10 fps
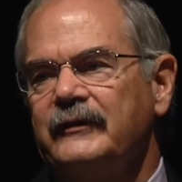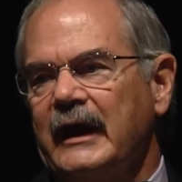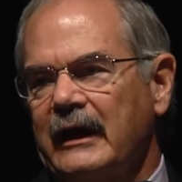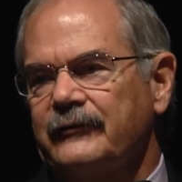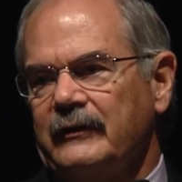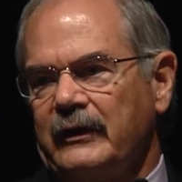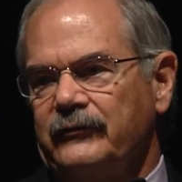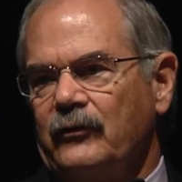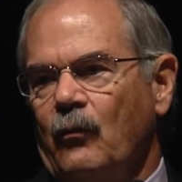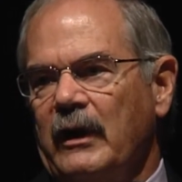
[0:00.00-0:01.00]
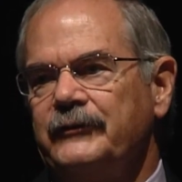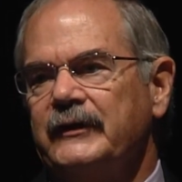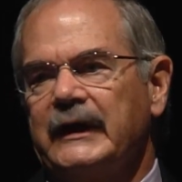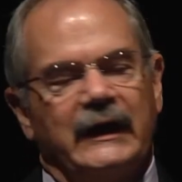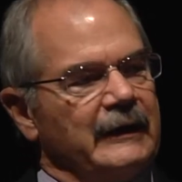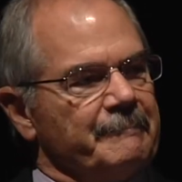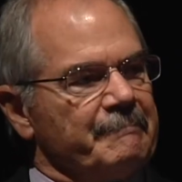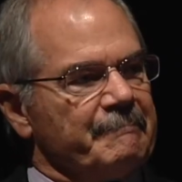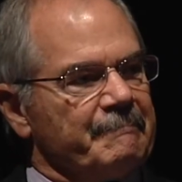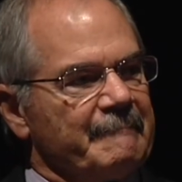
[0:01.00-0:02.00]
excellence once again
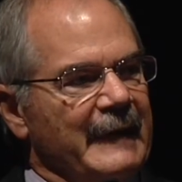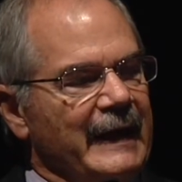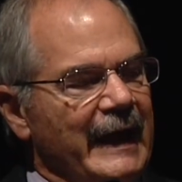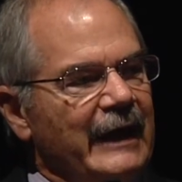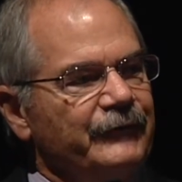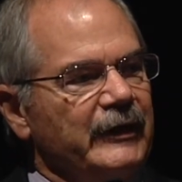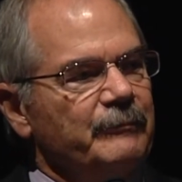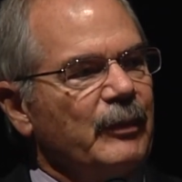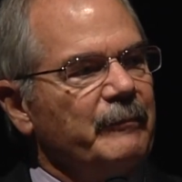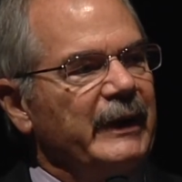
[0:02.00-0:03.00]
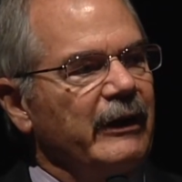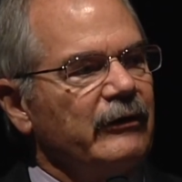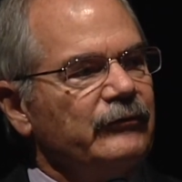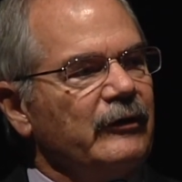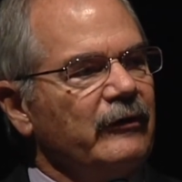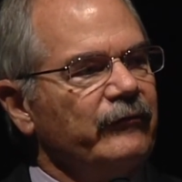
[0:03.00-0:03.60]
as it prepares